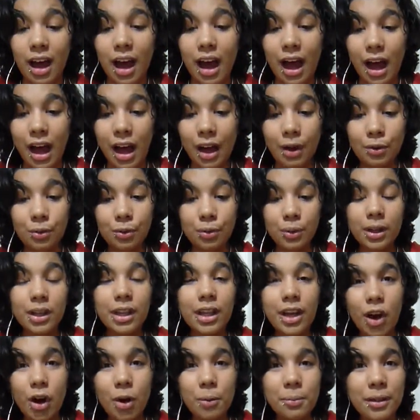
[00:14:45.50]
I really
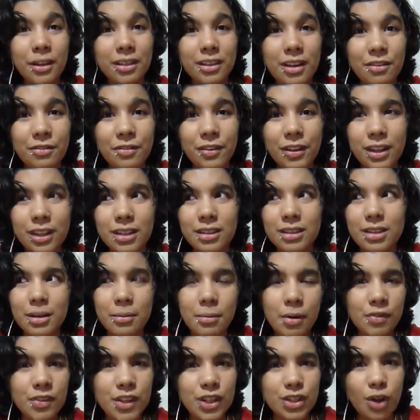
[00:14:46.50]
hope that they fill in some of
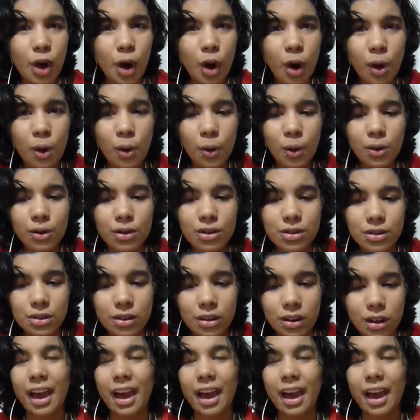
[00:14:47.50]
these holes.